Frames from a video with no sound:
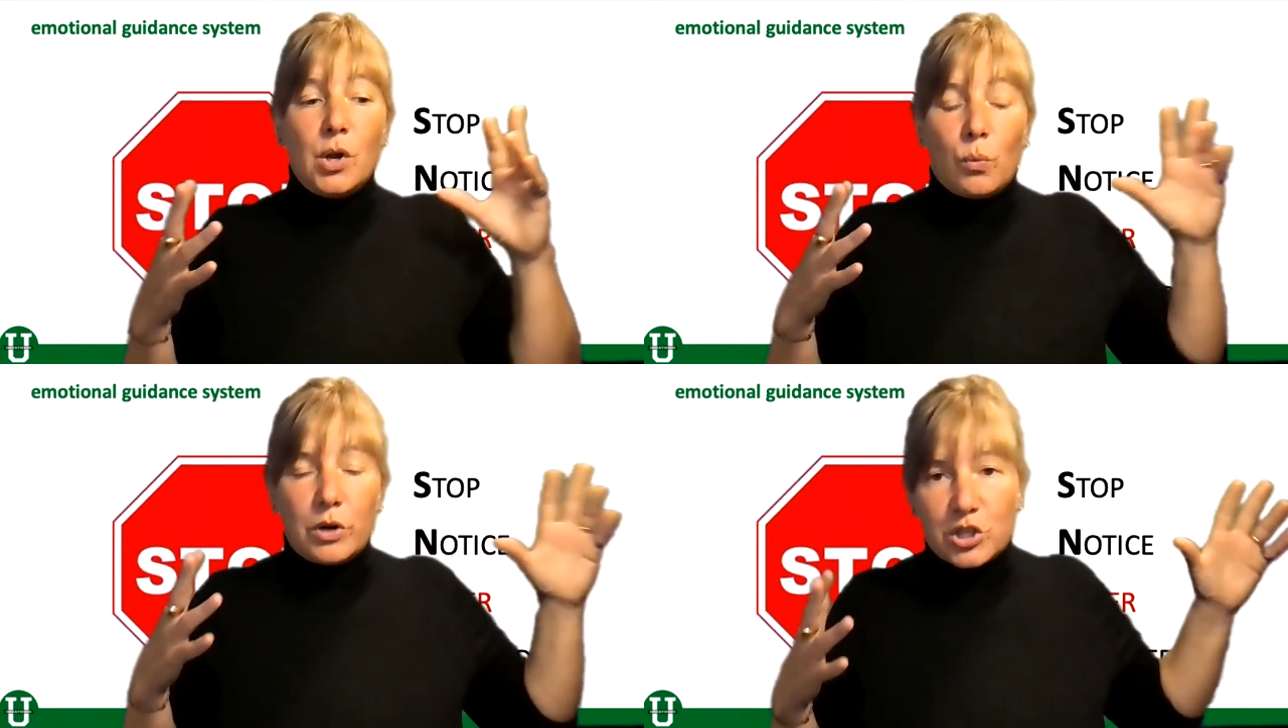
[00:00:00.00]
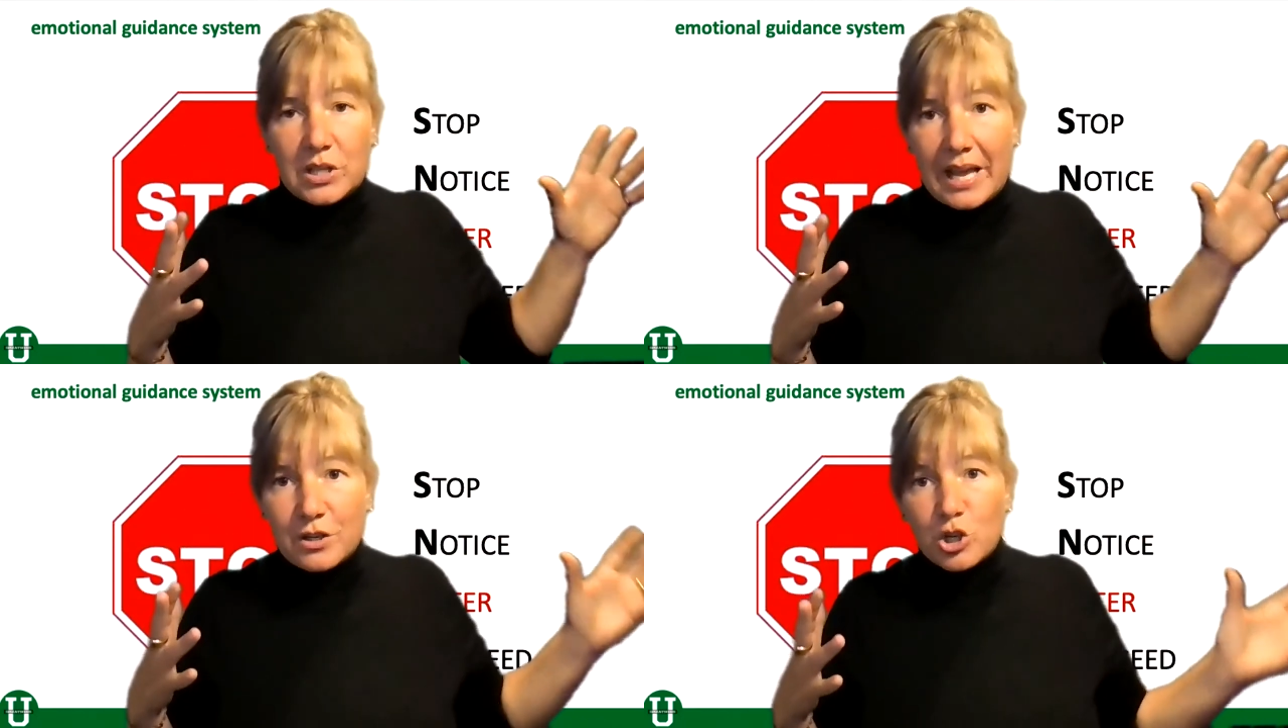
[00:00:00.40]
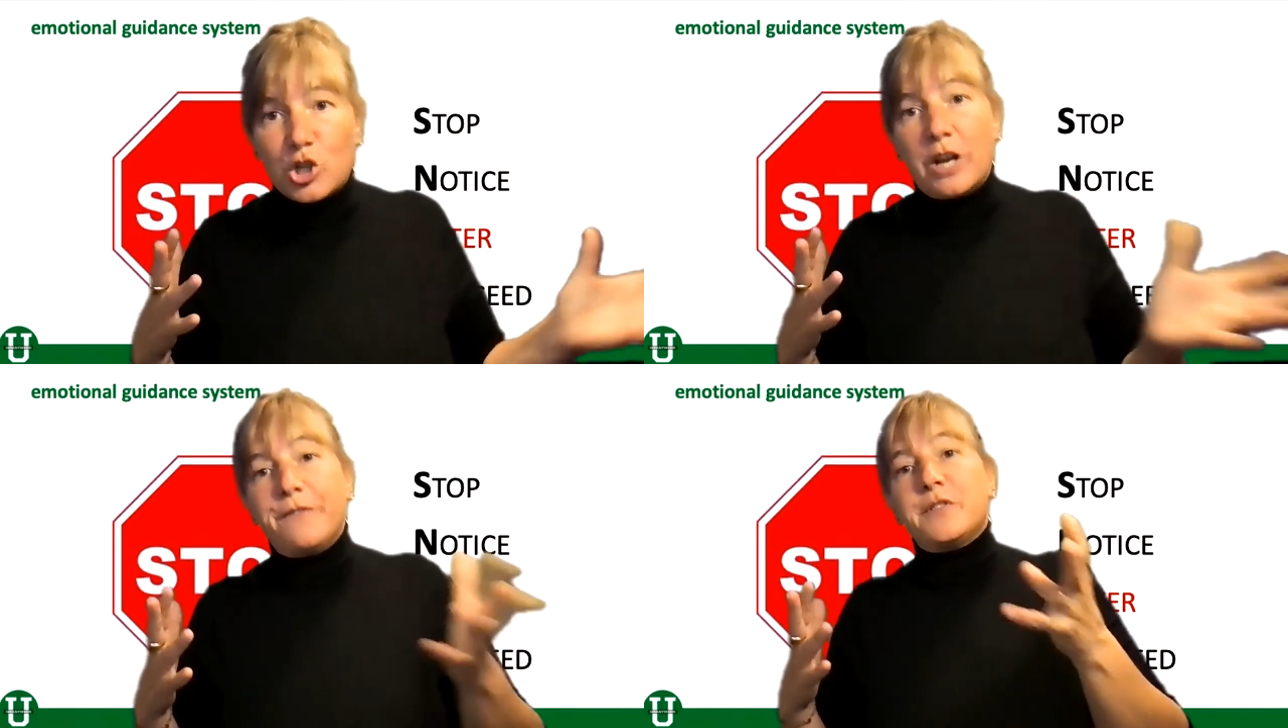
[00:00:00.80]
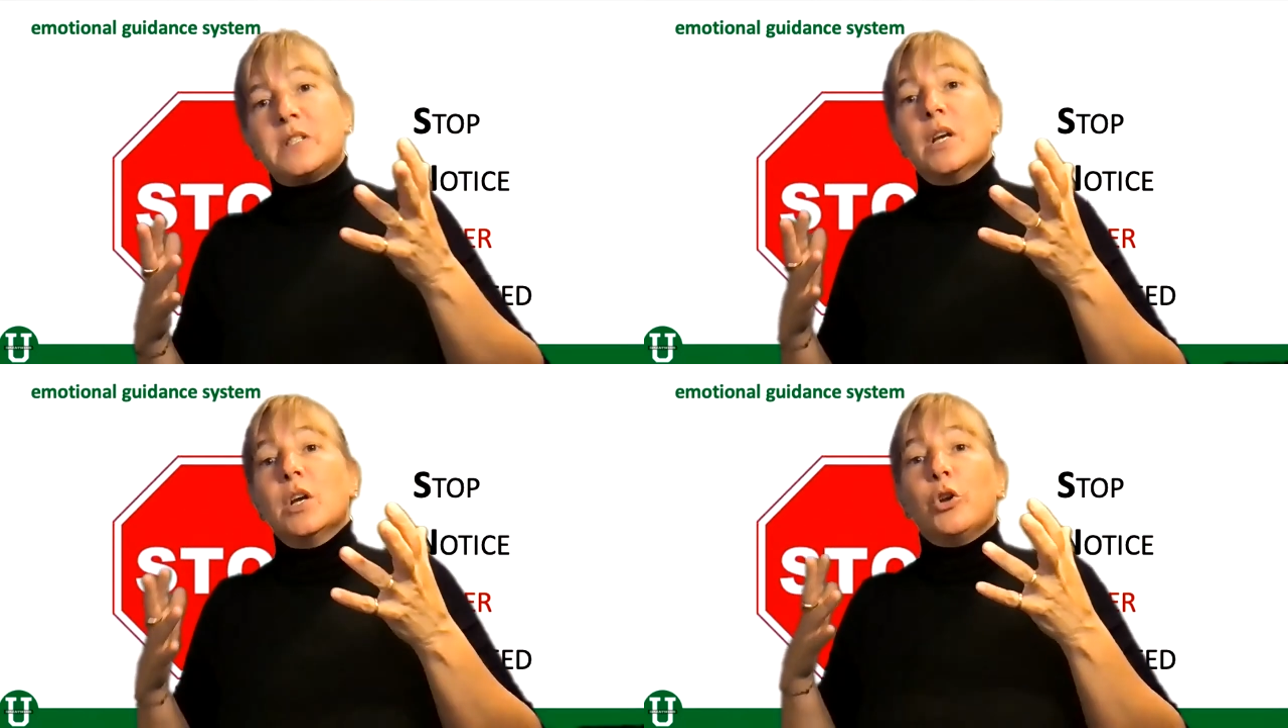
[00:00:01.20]
which then
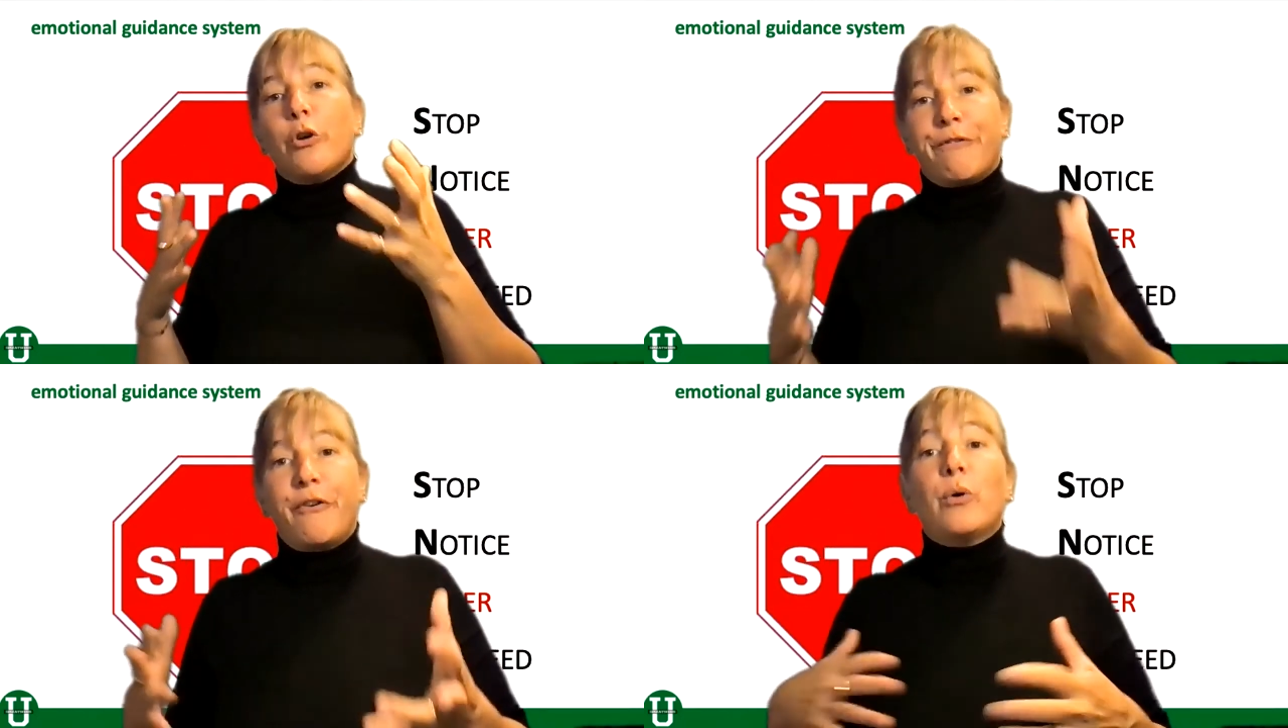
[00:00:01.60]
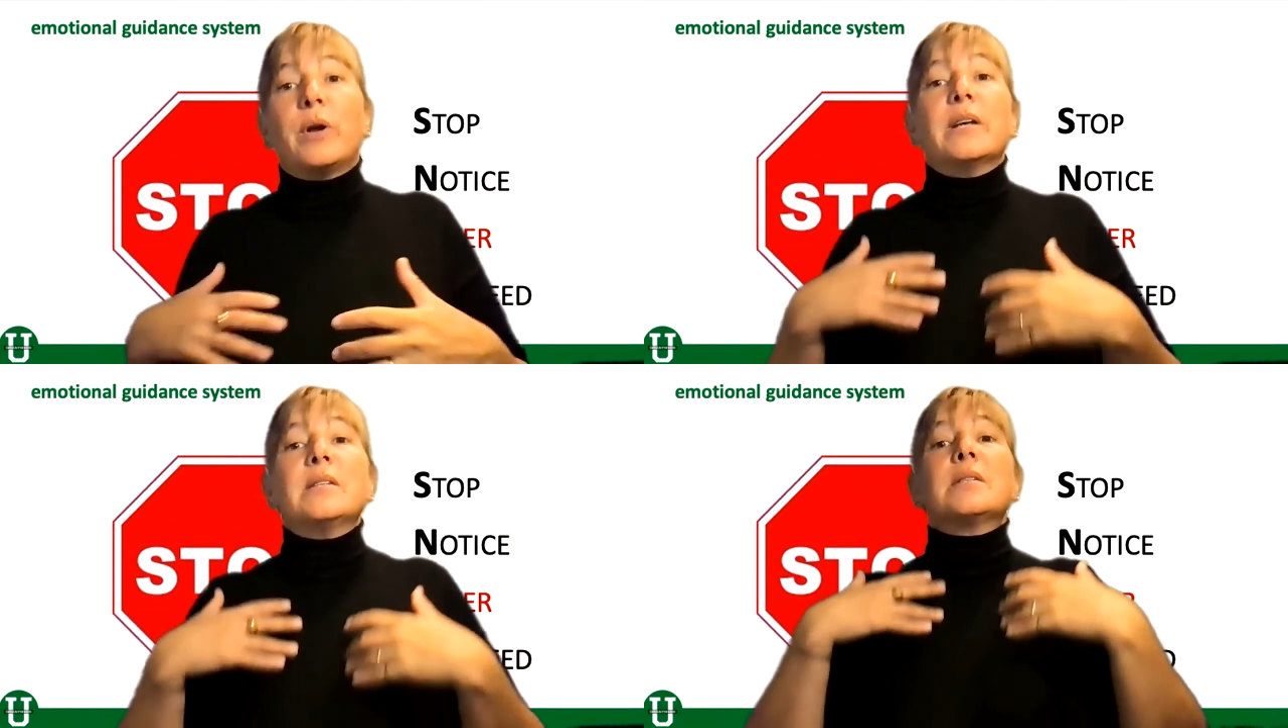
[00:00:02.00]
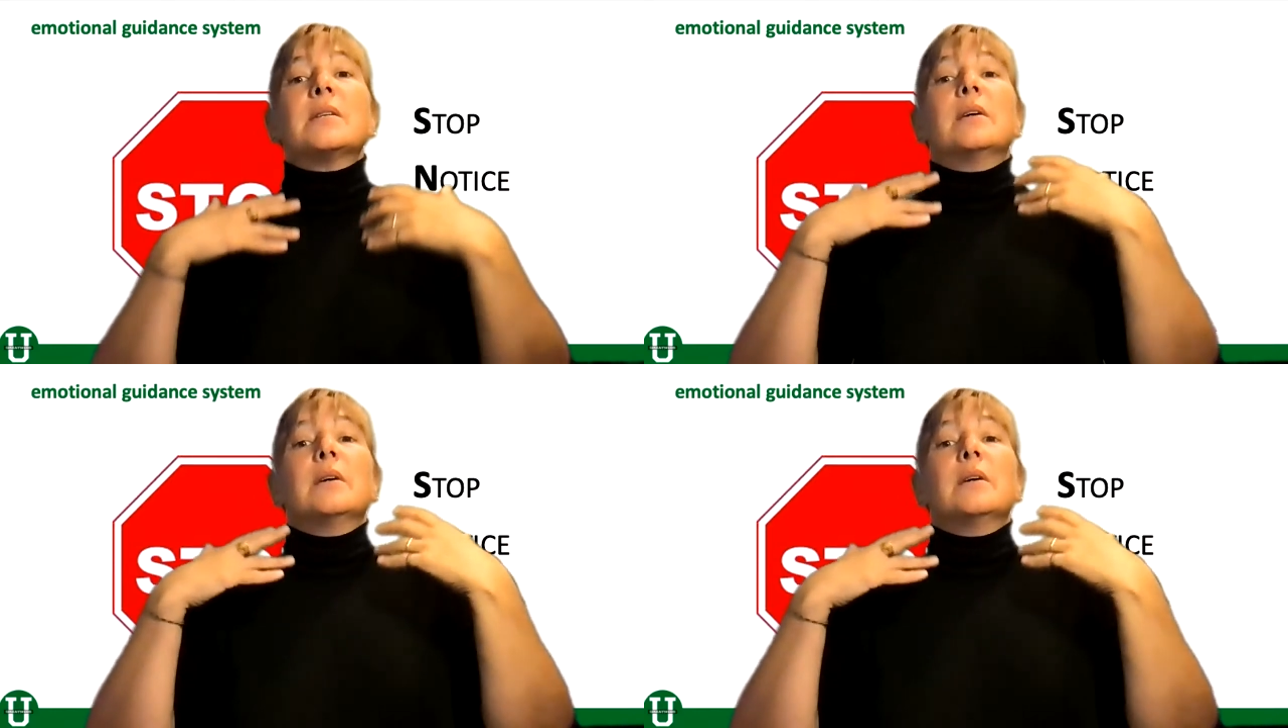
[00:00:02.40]
shifts your focus